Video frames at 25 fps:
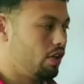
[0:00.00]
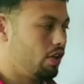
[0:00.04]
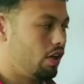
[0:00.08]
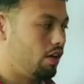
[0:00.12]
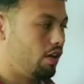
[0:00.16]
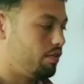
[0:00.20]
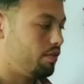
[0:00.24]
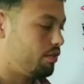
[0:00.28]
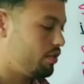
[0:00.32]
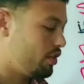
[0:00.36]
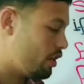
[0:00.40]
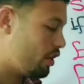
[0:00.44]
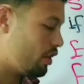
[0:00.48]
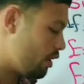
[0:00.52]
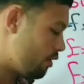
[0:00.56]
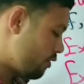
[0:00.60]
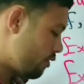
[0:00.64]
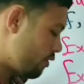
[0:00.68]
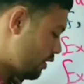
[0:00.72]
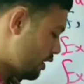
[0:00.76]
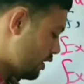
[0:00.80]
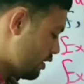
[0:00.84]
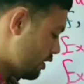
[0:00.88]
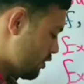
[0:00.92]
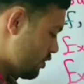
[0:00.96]
after I
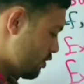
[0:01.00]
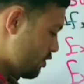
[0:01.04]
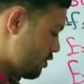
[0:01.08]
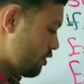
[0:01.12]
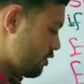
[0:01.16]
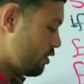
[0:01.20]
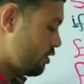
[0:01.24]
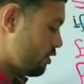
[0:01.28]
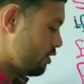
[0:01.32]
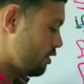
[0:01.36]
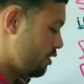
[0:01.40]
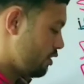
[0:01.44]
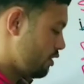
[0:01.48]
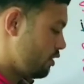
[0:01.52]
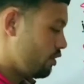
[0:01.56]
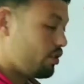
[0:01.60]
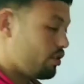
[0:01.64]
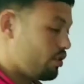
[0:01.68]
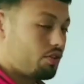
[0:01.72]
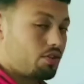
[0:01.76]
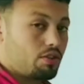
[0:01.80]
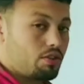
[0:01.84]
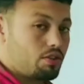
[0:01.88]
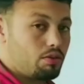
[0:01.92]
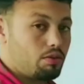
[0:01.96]
finish
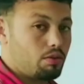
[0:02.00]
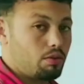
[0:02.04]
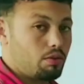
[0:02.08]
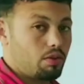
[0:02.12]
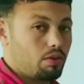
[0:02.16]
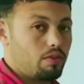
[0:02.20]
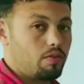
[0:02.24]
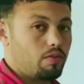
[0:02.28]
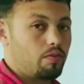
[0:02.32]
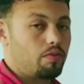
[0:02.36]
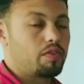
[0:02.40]
school.